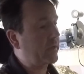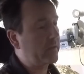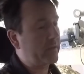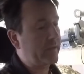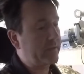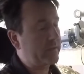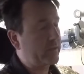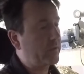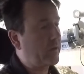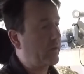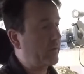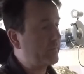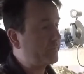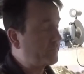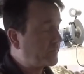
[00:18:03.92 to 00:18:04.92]
like to call
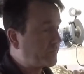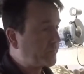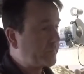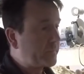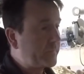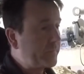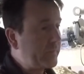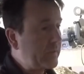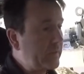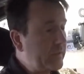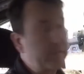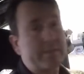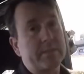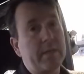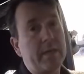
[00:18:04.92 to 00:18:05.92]
it,
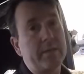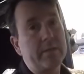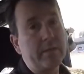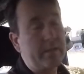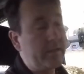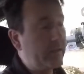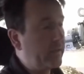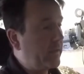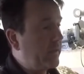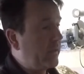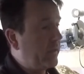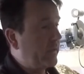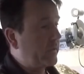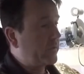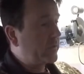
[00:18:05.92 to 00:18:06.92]
instead.
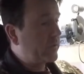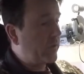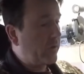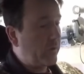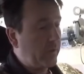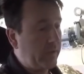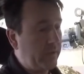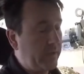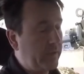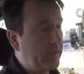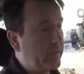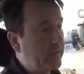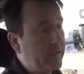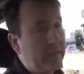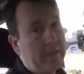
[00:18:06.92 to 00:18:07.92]
So
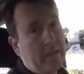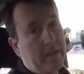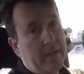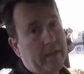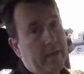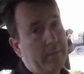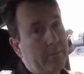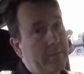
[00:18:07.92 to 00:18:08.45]
I